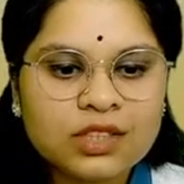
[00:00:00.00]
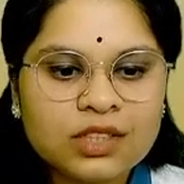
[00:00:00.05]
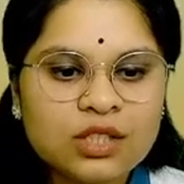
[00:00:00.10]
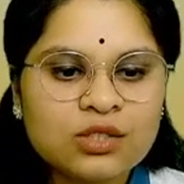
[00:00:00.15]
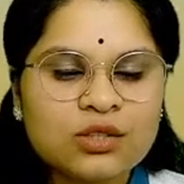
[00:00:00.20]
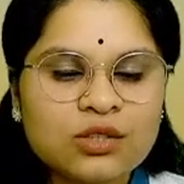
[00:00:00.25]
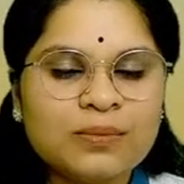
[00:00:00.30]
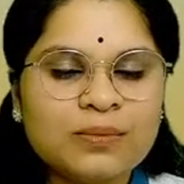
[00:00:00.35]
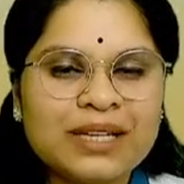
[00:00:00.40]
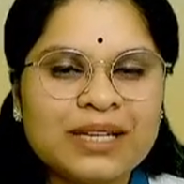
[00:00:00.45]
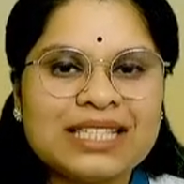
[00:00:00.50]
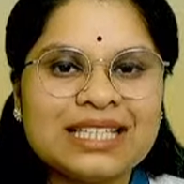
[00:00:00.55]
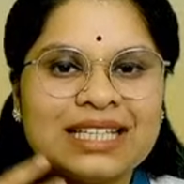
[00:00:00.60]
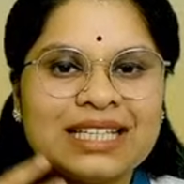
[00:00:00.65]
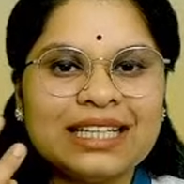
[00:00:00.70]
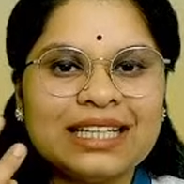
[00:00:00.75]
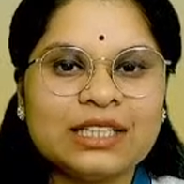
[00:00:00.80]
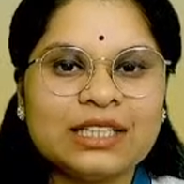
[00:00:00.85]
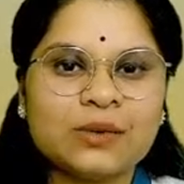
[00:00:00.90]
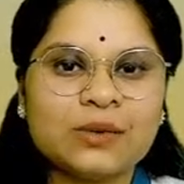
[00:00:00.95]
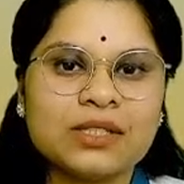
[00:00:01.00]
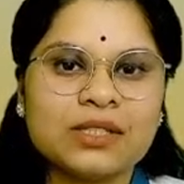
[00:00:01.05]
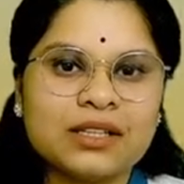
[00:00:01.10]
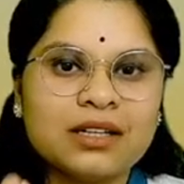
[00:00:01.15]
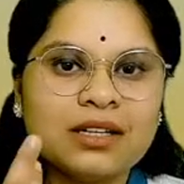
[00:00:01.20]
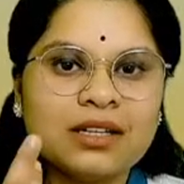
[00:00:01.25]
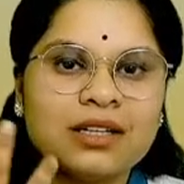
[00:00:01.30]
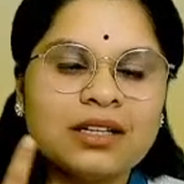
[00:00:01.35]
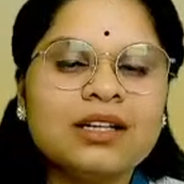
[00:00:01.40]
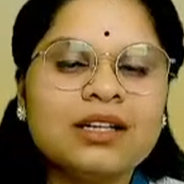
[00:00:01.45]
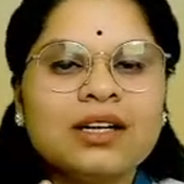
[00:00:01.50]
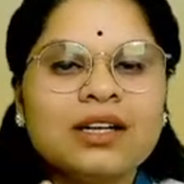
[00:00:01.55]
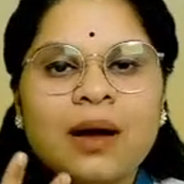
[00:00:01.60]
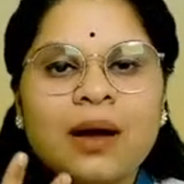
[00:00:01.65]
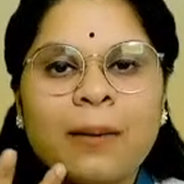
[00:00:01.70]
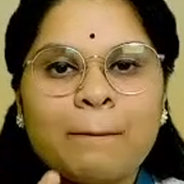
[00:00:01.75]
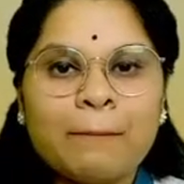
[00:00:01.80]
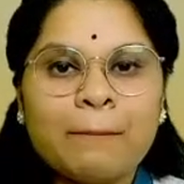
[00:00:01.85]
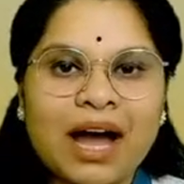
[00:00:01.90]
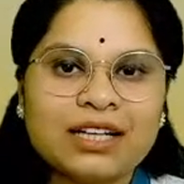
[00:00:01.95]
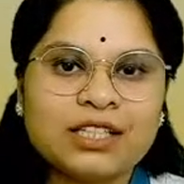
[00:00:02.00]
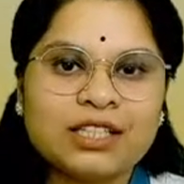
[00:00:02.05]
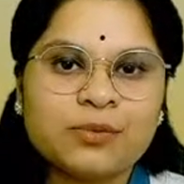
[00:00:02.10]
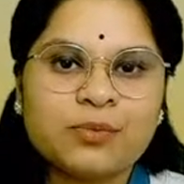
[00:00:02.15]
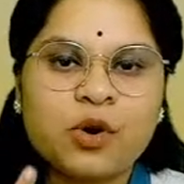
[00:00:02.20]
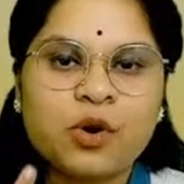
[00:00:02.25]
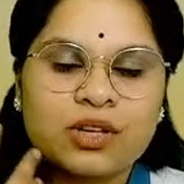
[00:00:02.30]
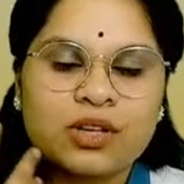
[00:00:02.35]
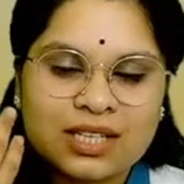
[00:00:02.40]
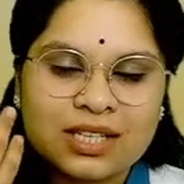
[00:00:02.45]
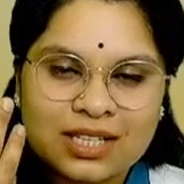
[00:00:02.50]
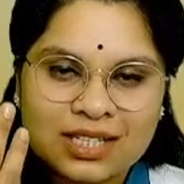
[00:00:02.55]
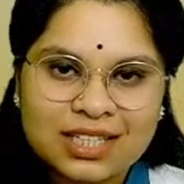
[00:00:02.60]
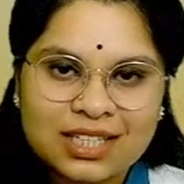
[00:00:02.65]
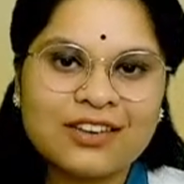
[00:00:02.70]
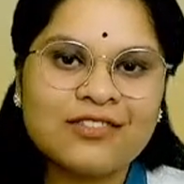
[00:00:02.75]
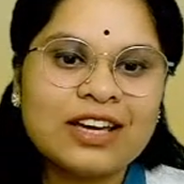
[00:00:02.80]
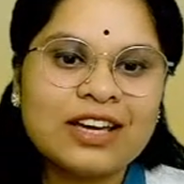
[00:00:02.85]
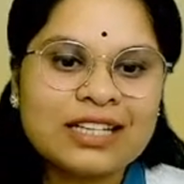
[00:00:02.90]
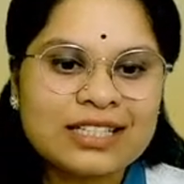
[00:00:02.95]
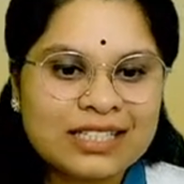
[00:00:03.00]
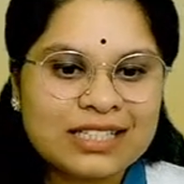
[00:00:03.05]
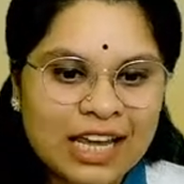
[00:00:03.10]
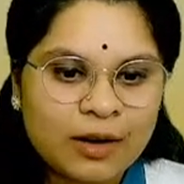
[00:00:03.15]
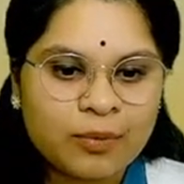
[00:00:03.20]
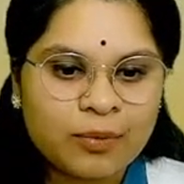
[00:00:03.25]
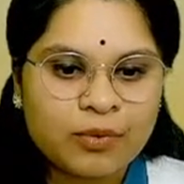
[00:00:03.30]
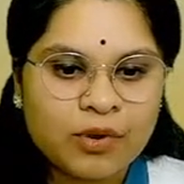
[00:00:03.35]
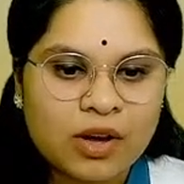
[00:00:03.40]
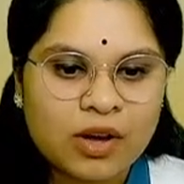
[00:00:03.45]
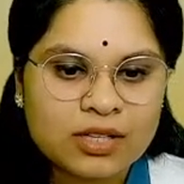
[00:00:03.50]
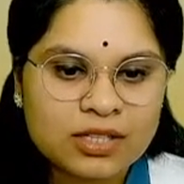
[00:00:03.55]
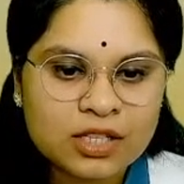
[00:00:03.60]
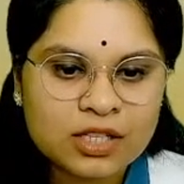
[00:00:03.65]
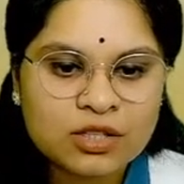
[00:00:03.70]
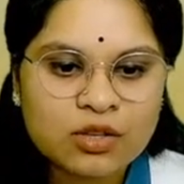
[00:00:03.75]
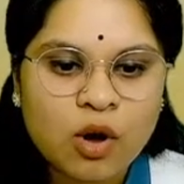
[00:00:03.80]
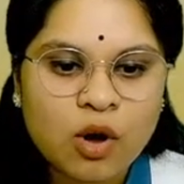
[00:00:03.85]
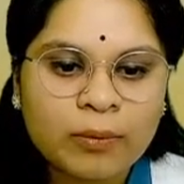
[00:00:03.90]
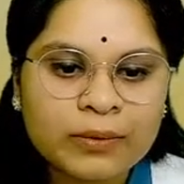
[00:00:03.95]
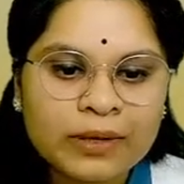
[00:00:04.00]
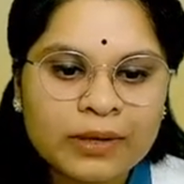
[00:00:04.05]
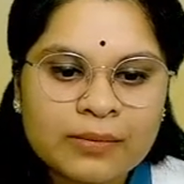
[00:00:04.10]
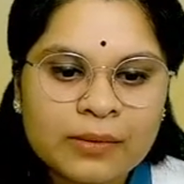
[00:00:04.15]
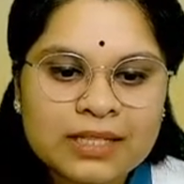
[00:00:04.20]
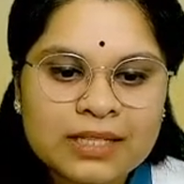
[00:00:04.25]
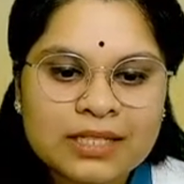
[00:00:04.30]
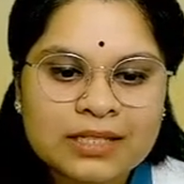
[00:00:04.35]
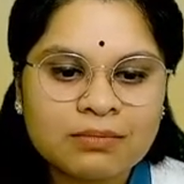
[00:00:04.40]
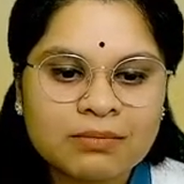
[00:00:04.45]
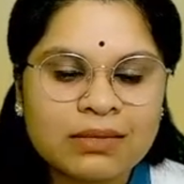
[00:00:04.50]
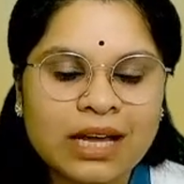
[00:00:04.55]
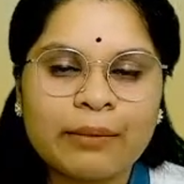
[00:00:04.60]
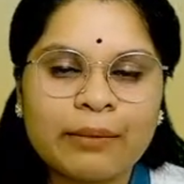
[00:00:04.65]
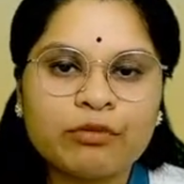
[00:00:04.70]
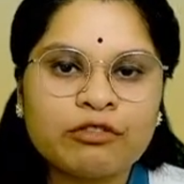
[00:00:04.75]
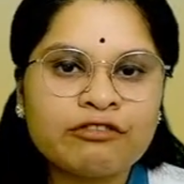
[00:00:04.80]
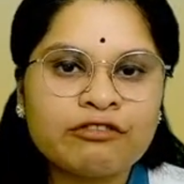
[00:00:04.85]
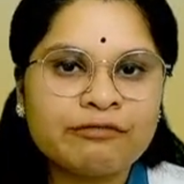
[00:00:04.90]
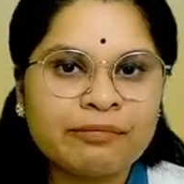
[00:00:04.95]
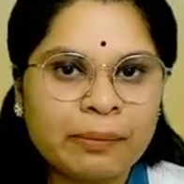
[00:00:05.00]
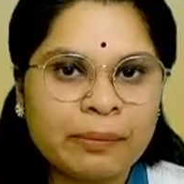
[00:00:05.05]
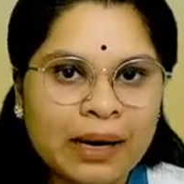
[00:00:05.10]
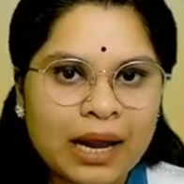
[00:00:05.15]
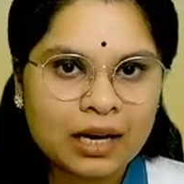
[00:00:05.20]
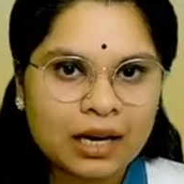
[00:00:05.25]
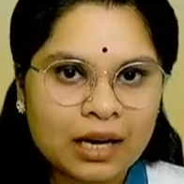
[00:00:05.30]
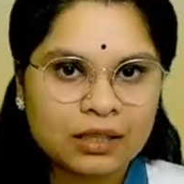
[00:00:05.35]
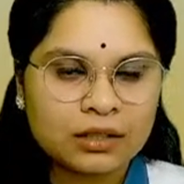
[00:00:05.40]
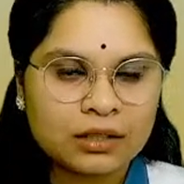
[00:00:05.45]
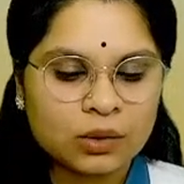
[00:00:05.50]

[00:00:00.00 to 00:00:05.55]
So basically it was a barter process, give and take process. Opium is a type of plant.